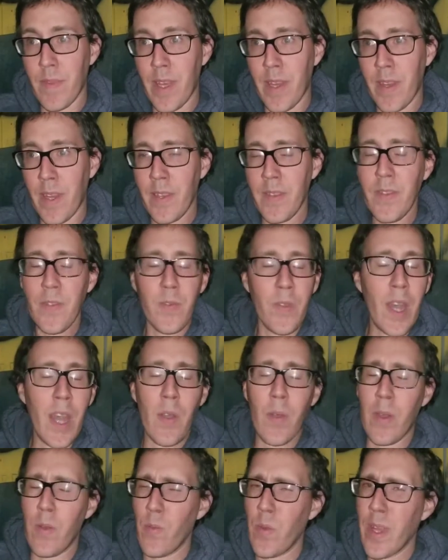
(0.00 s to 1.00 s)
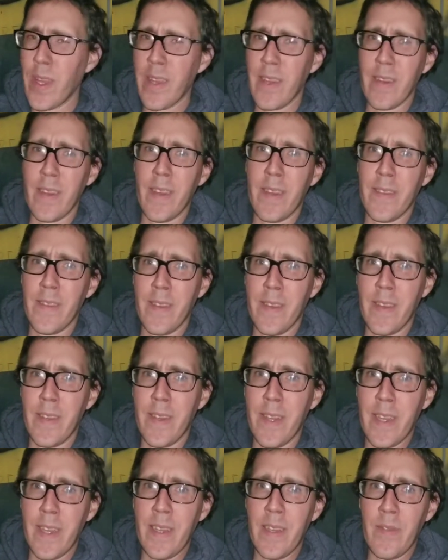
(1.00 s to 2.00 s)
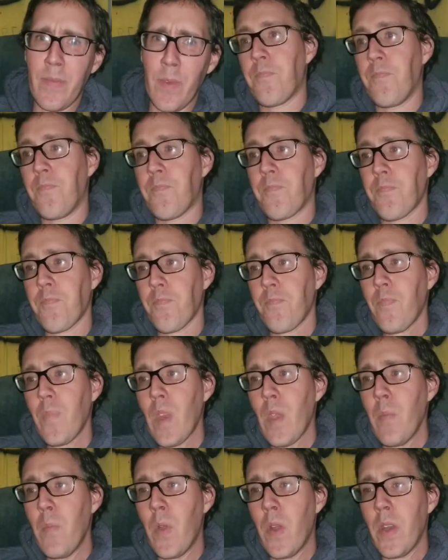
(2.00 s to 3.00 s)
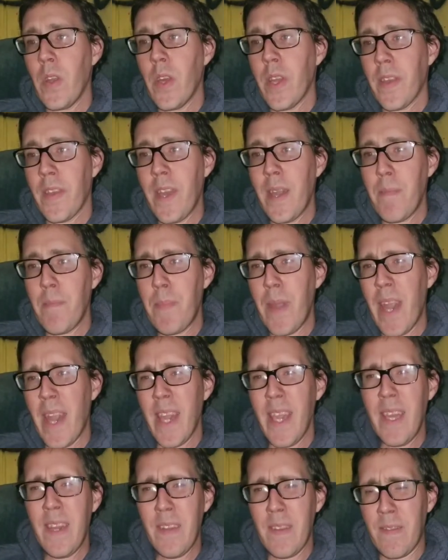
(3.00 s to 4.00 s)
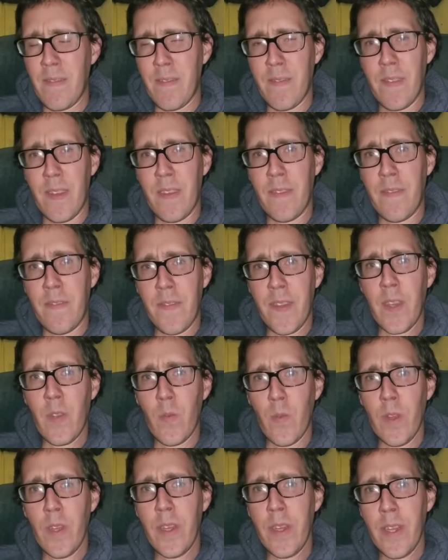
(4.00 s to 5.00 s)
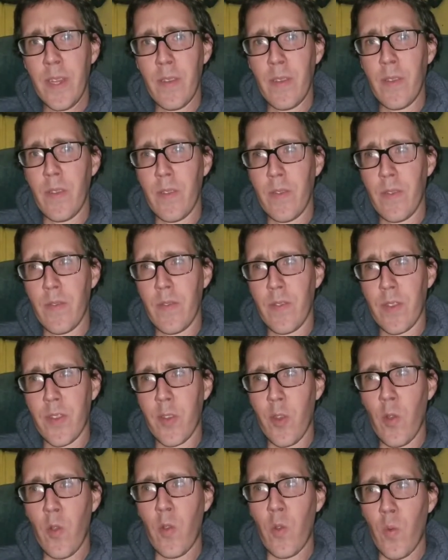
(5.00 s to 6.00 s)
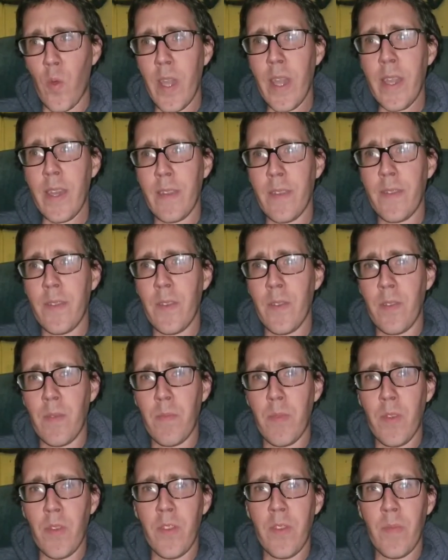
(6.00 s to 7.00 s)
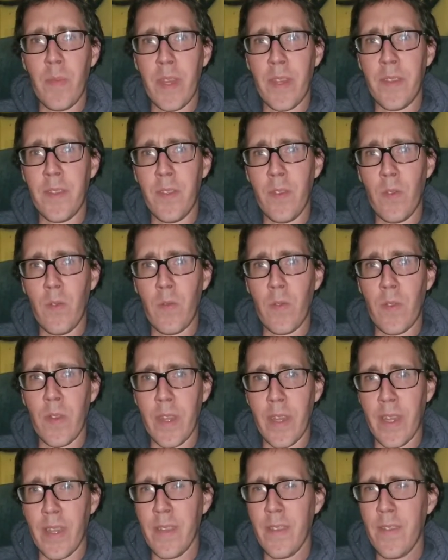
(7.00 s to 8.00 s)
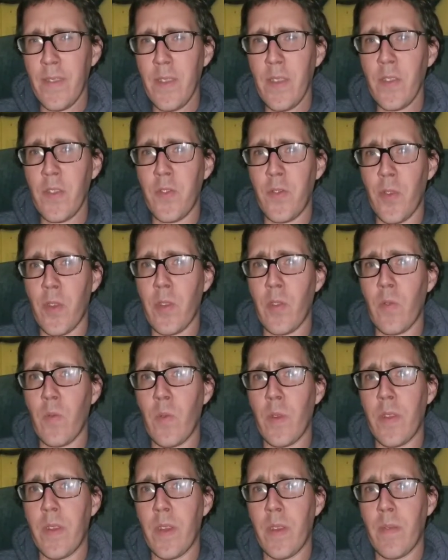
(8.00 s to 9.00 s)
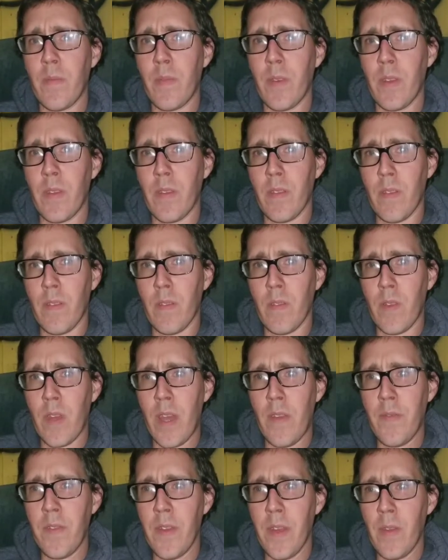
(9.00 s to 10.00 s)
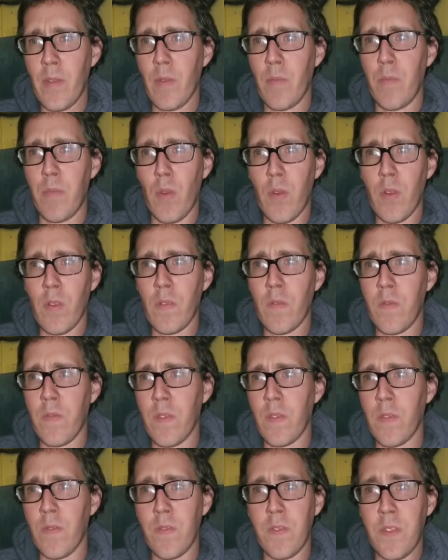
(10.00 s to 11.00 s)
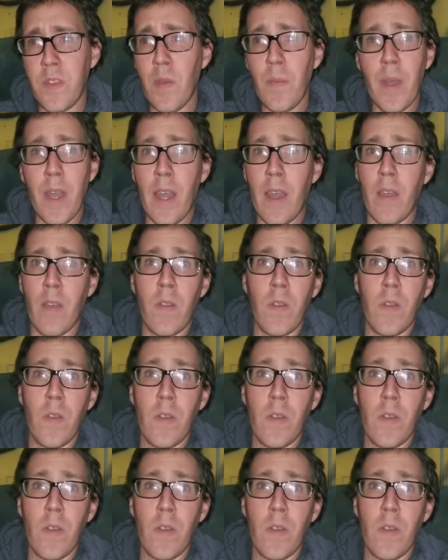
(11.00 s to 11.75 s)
this is how I recognize it in Nikki's mother. But like that pain and fear really didn't go away until the birth of my children. Like I still struggled with it, but after they were born, somehow,